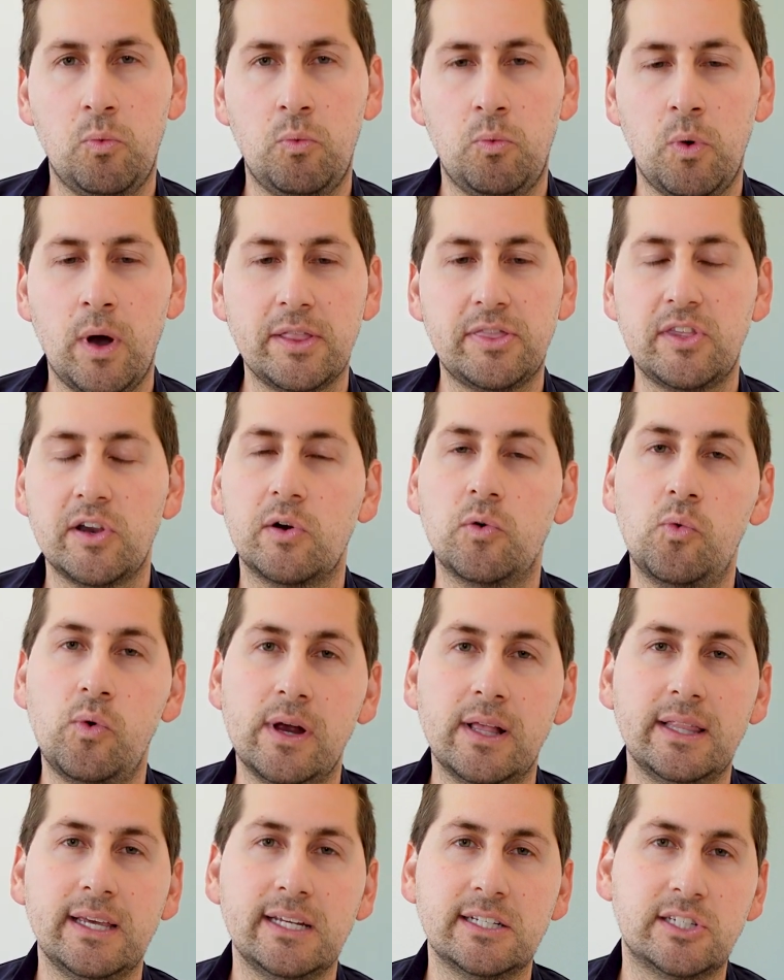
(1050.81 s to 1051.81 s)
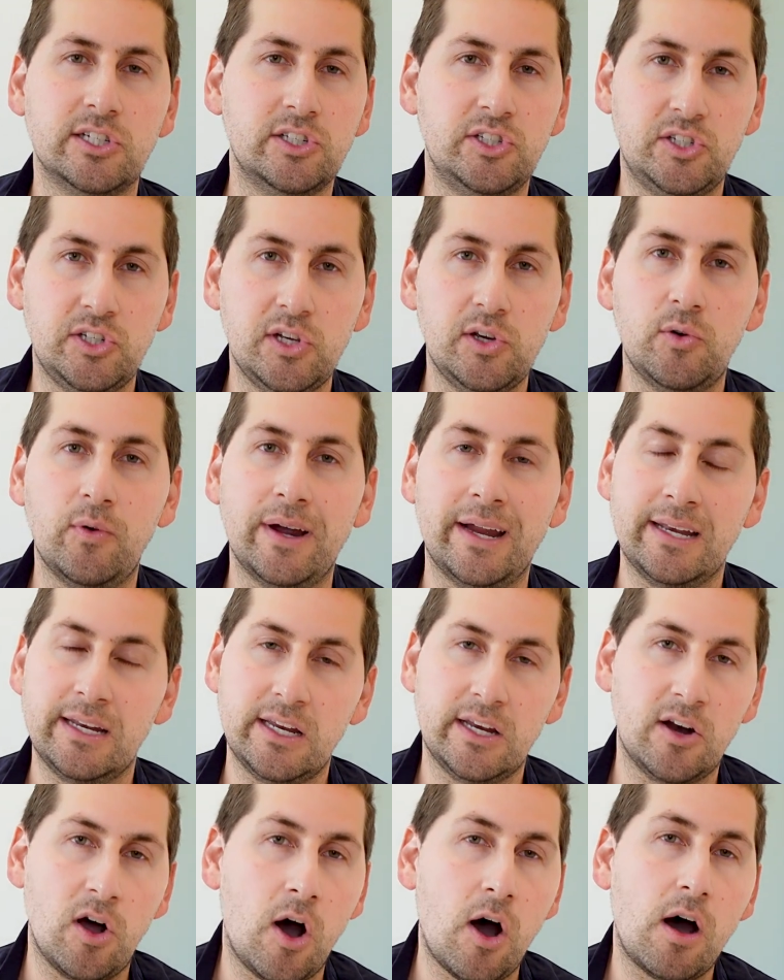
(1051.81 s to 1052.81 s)
what they're willing to do in
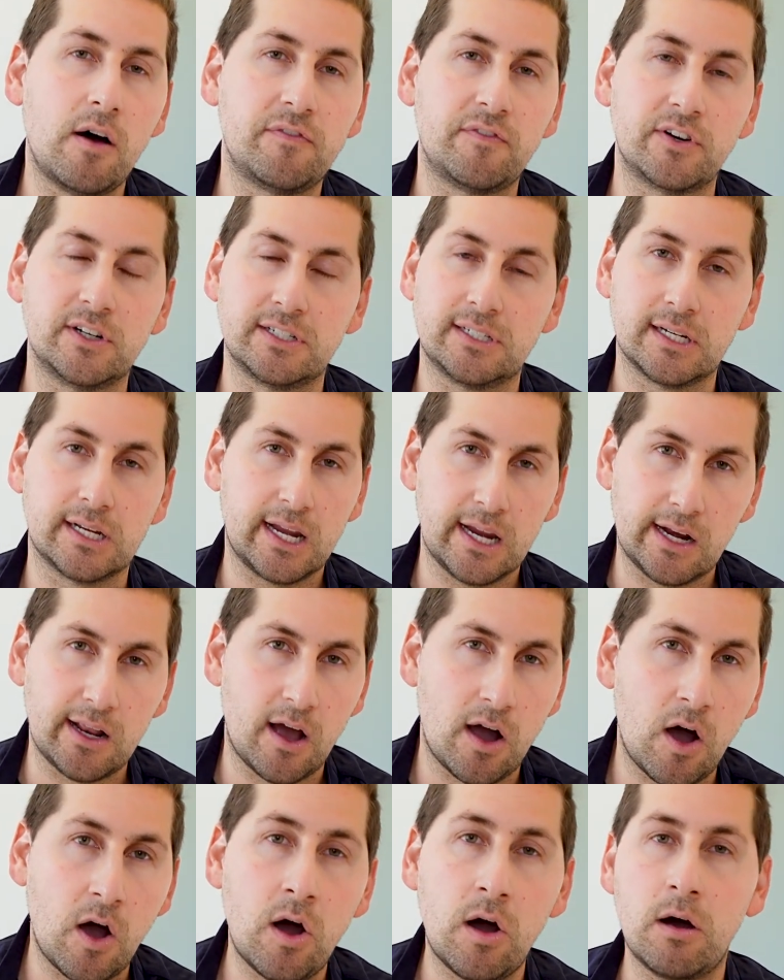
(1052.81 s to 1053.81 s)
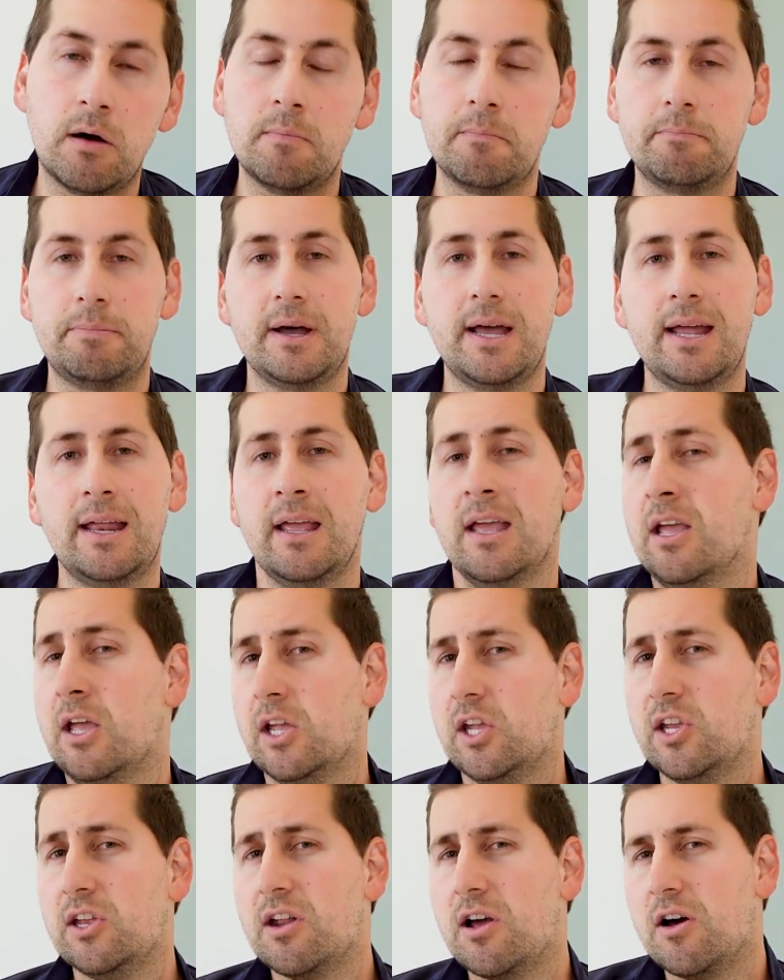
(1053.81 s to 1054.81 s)
an offer to get a home. But,
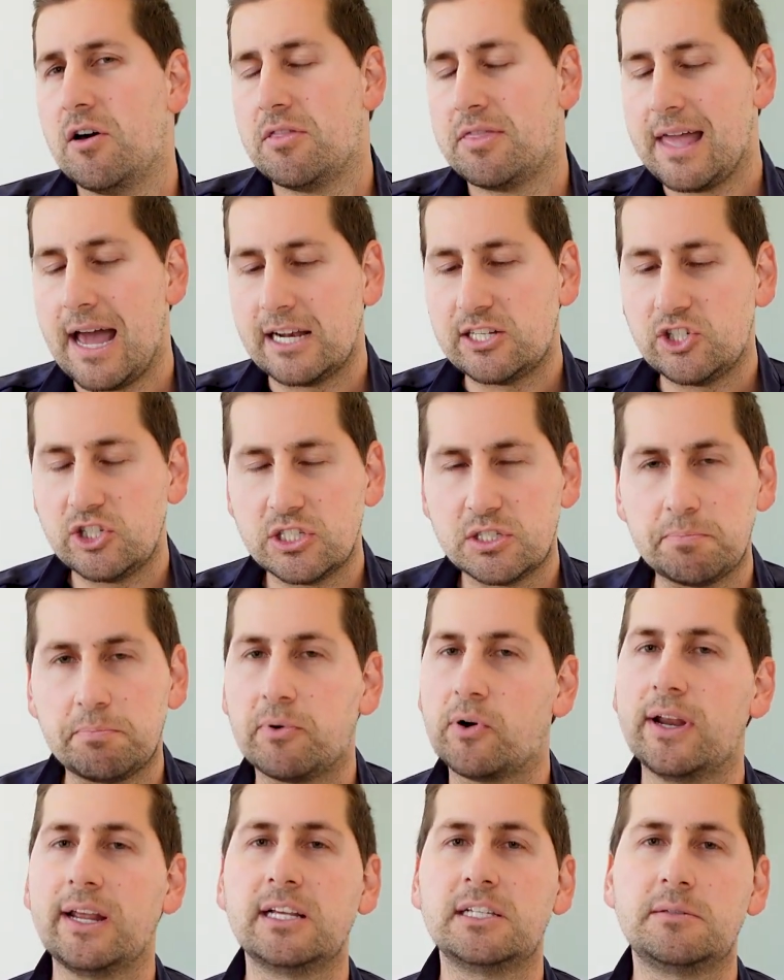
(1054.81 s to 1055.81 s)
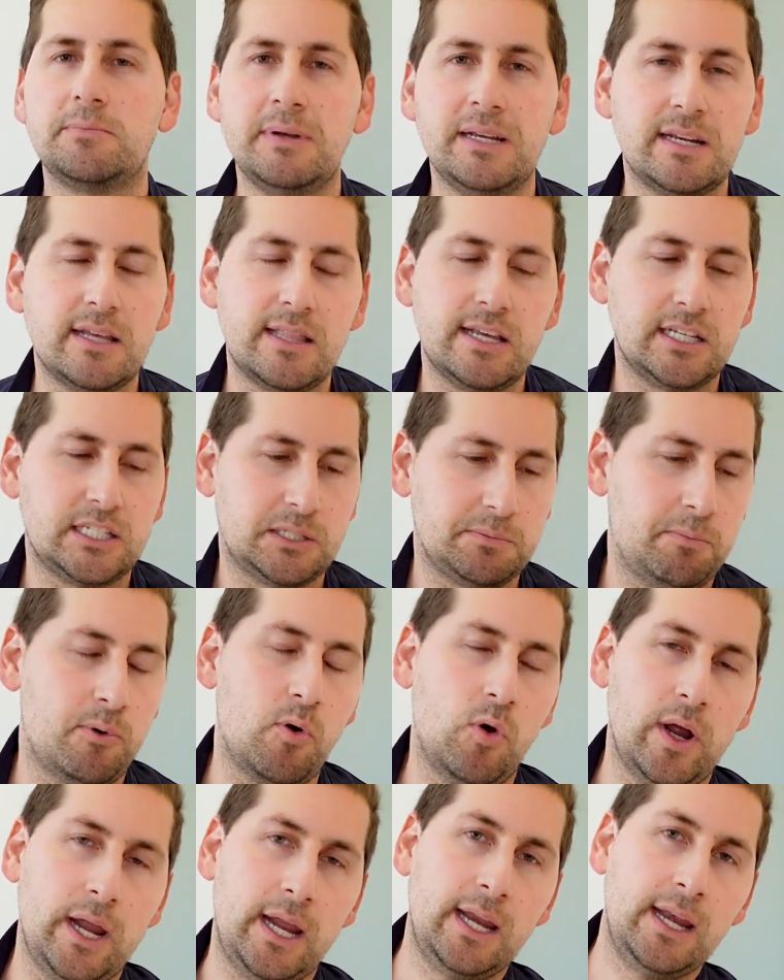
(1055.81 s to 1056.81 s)
that just brings me to this
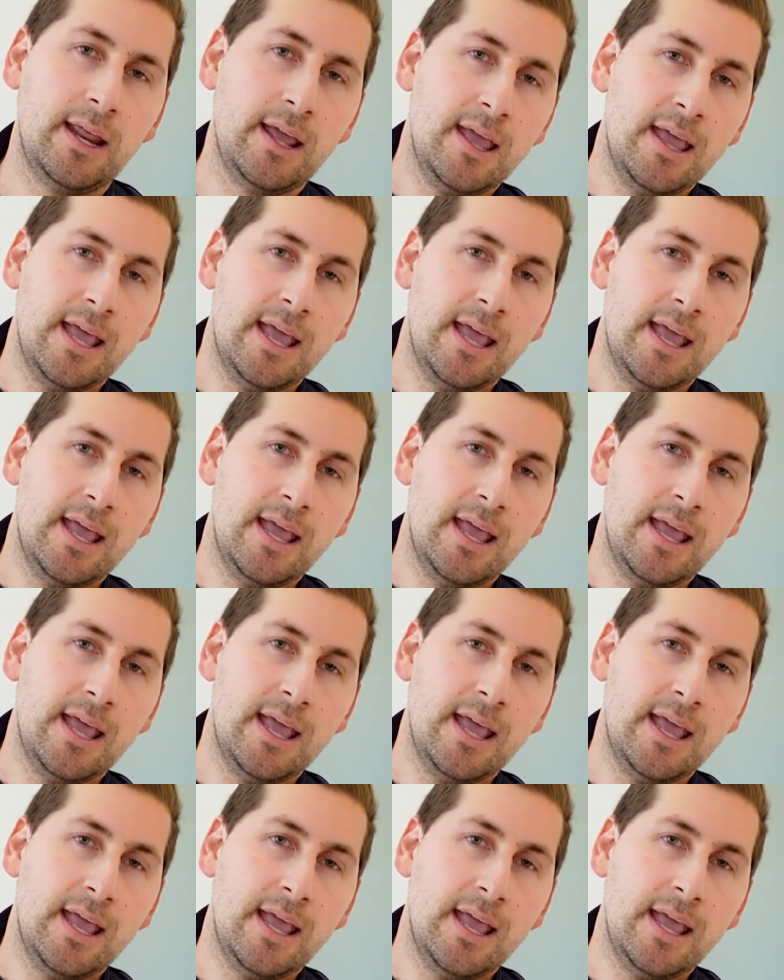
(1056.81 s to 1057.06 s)
point.